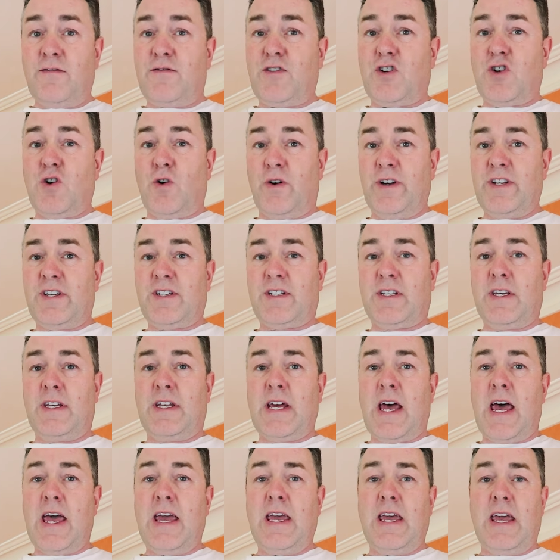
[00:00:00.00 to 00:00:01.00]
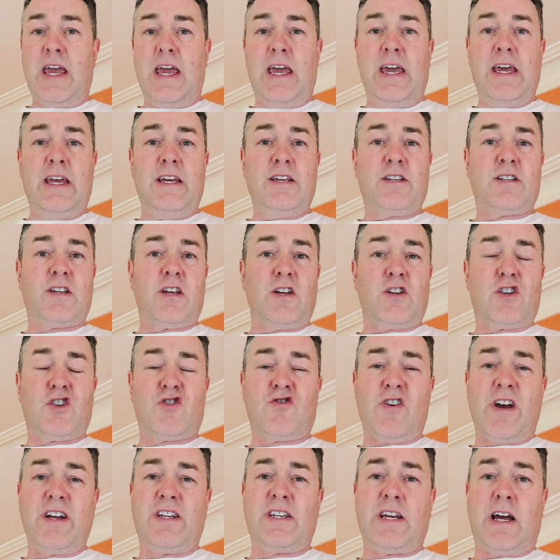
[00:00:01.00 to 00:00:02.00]
of choice today is
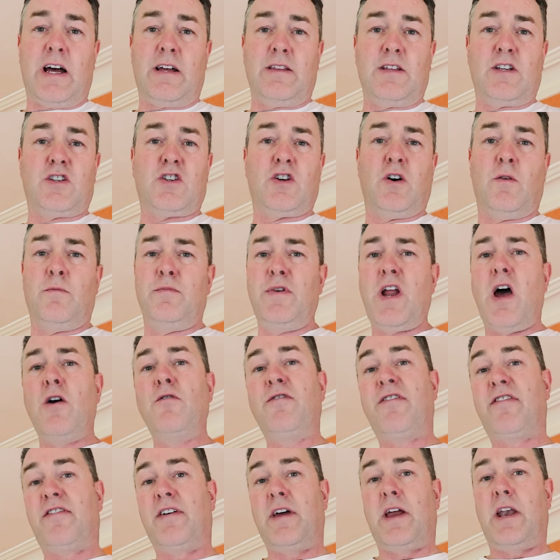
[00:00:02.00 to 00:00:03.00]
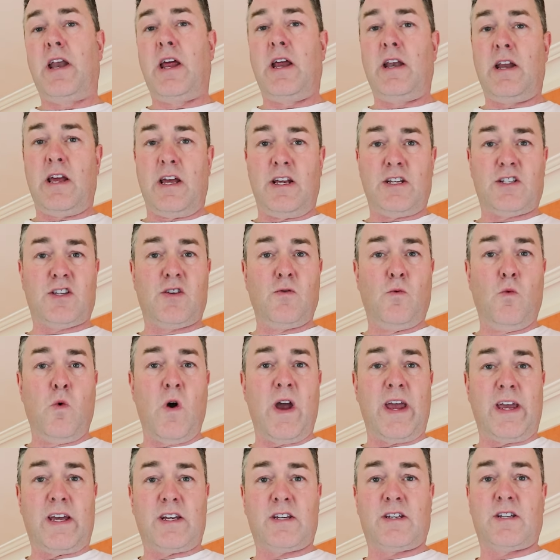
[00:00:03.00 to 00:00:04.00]
straight out the tub, no thinning. It's the
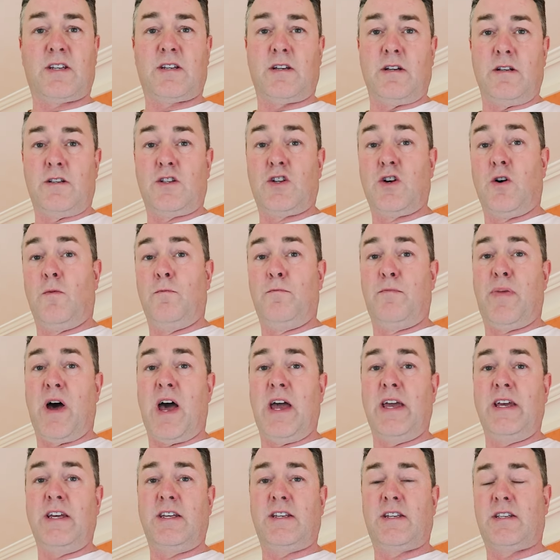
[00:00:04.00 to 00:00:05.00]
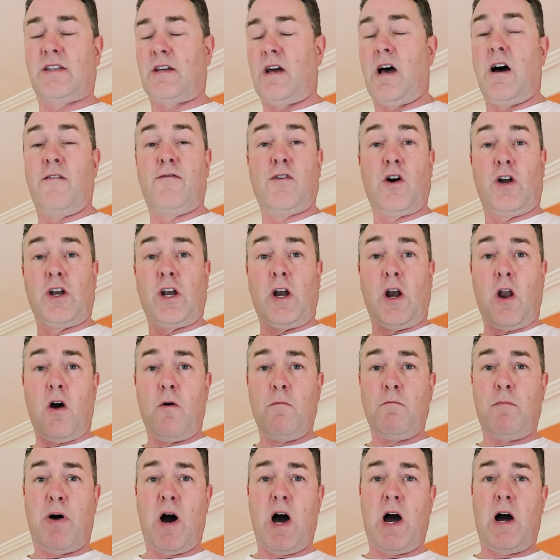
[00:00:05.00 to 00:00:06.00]
Wickes tub paste. I've got a
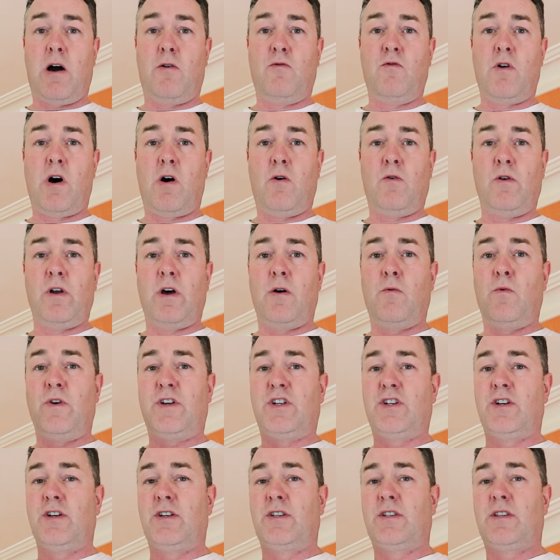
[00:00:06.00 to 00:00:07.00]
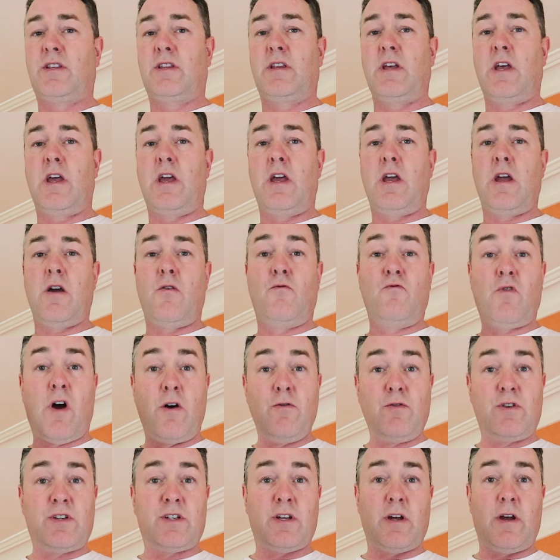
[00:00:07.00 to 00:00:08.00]
long pile roller, which is the
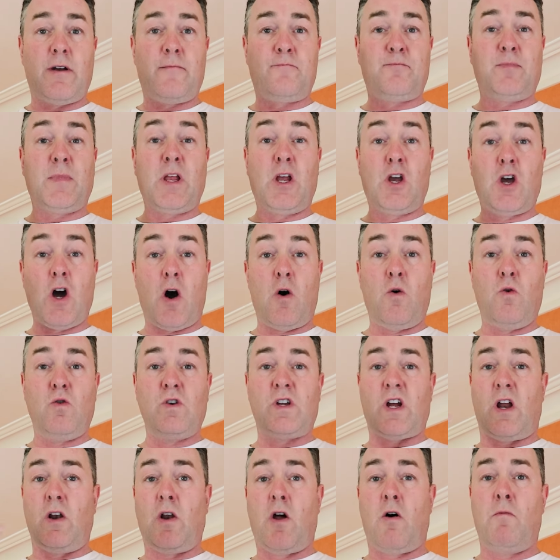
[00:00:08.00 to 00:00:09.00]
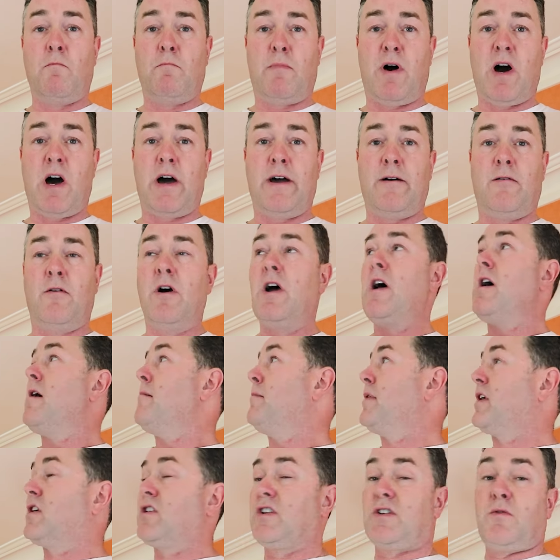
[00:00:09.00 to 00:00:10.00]
Rota Gold long pile,
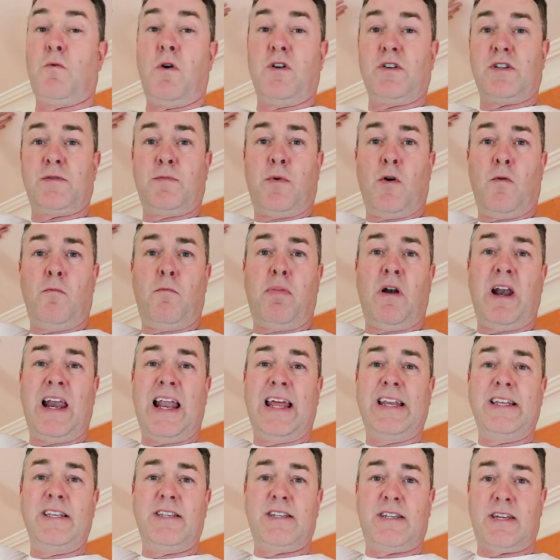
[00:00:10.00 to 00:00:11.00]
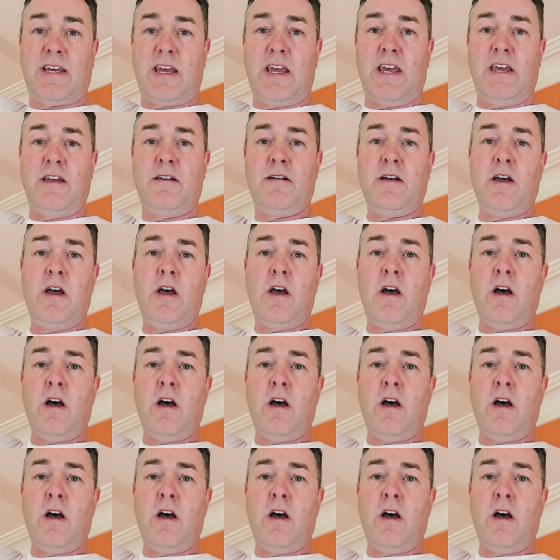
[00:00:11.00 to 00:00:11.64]
because I want to put plenty